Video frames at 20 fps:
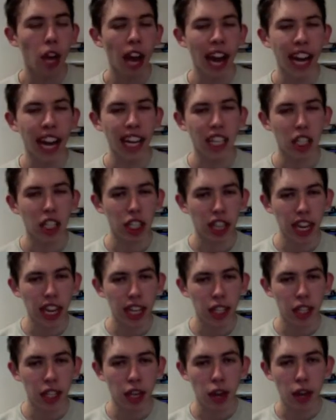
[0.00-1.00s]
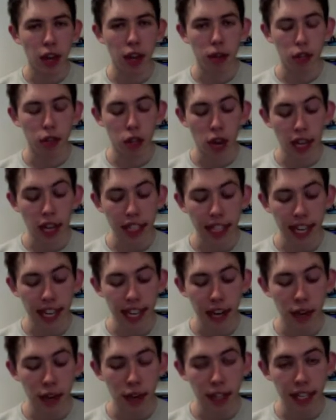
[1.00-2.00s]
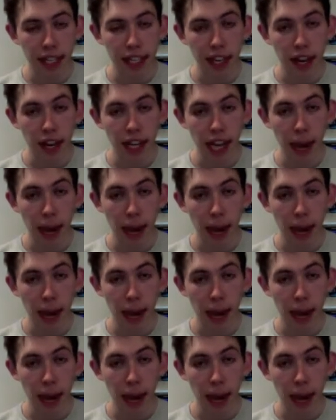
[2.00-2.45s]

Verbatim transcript: eight years ago, and there was a guy selling a load of CDI